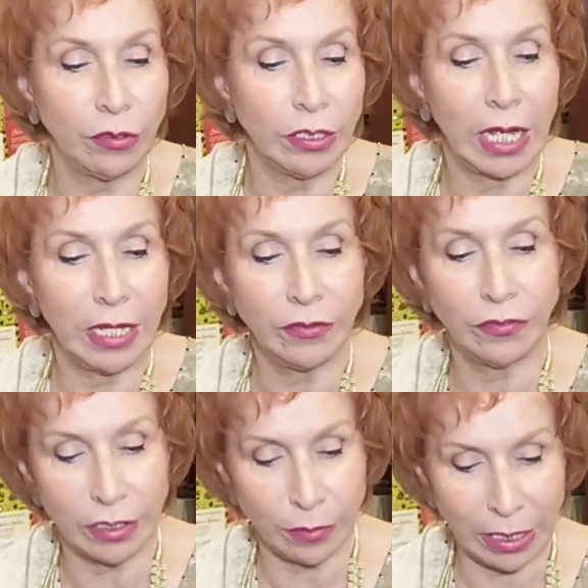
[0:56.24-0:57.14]
Now, the
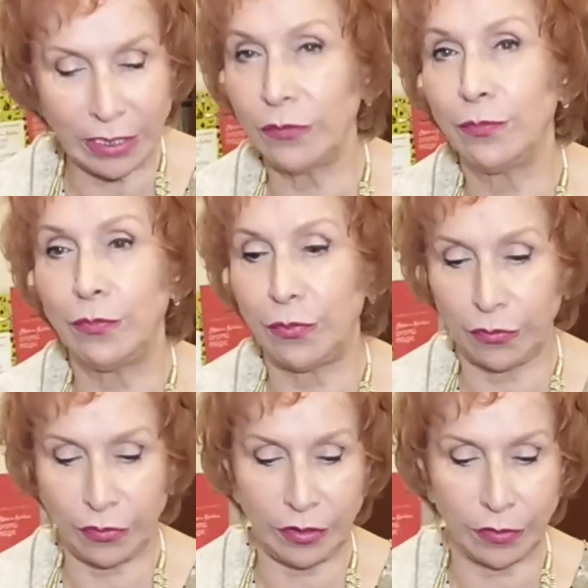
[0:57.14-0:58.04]
niacinamide
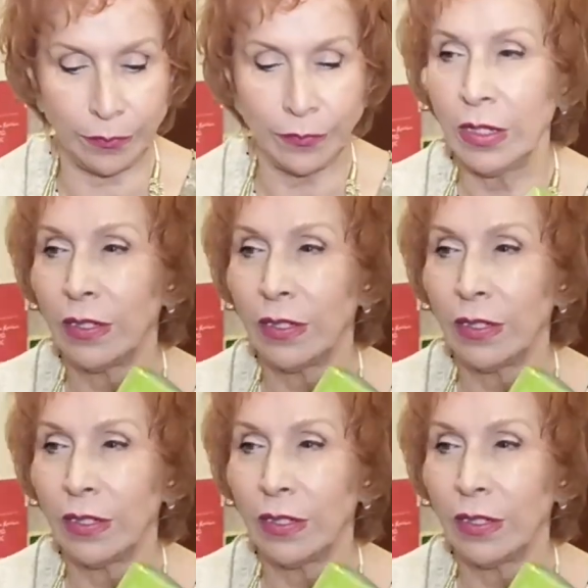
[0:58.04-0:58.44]
serum,